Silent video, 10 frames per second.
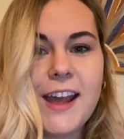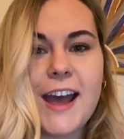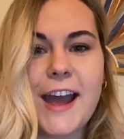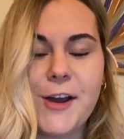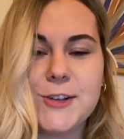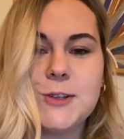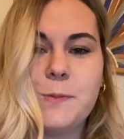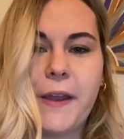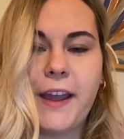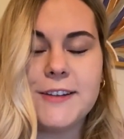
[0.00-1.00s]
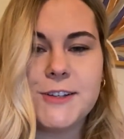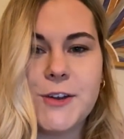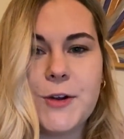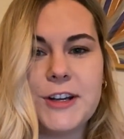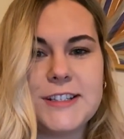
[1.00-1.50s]
I also began to
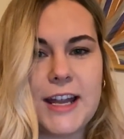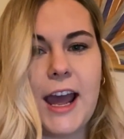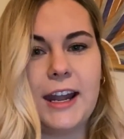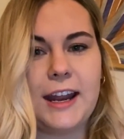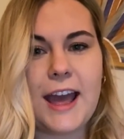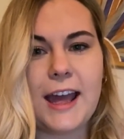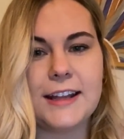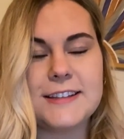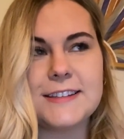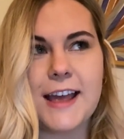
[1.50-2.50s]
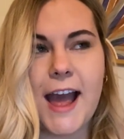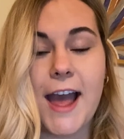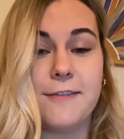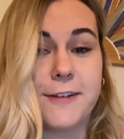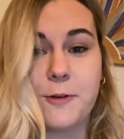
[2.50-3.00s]
notice dieting ads
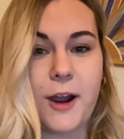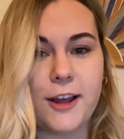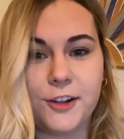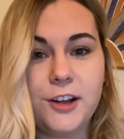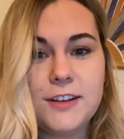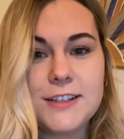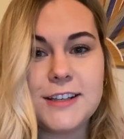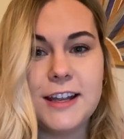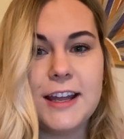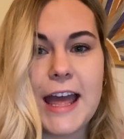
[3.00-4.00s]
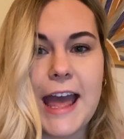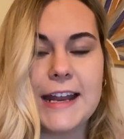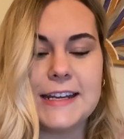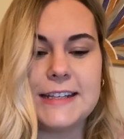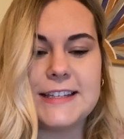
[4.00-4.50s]
everywhere I looked,
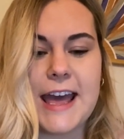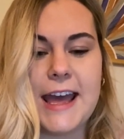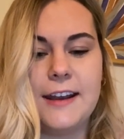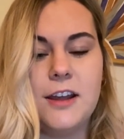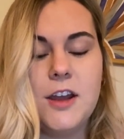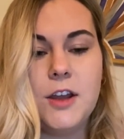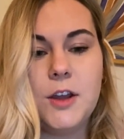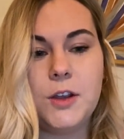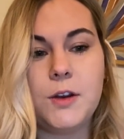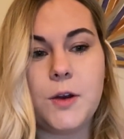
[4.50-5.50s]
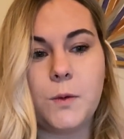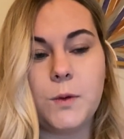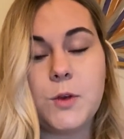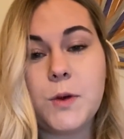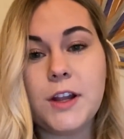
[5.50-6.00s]
and it said,
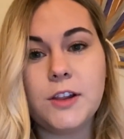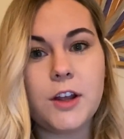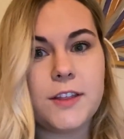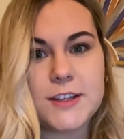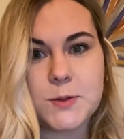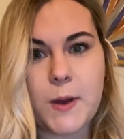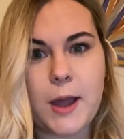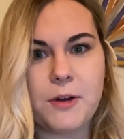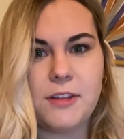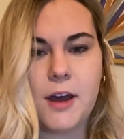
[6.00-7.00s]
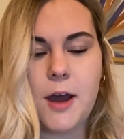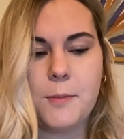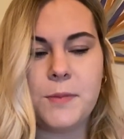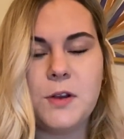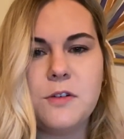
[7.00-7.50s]
you can look this way with a
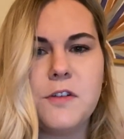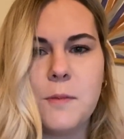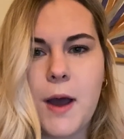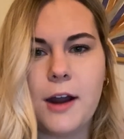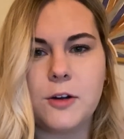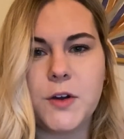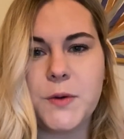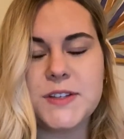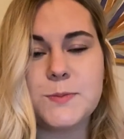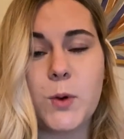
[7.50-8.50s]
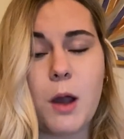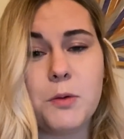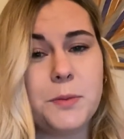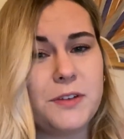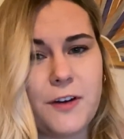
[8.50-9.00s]
beautiful model who was
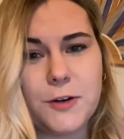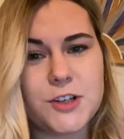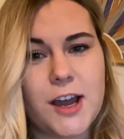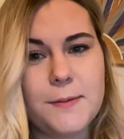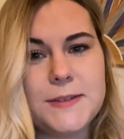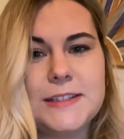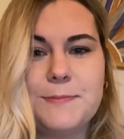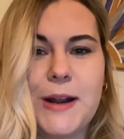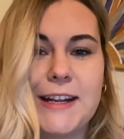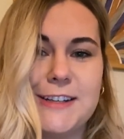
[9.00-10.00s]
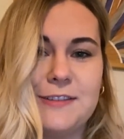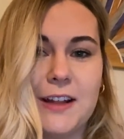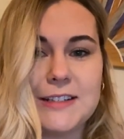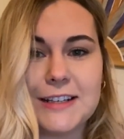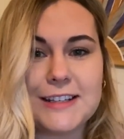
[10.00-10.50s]
probably photoshopped, but I didn't
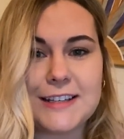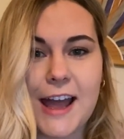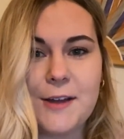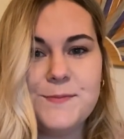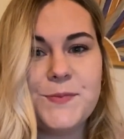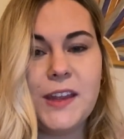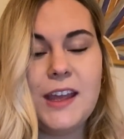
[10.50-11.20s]
realize it at the time.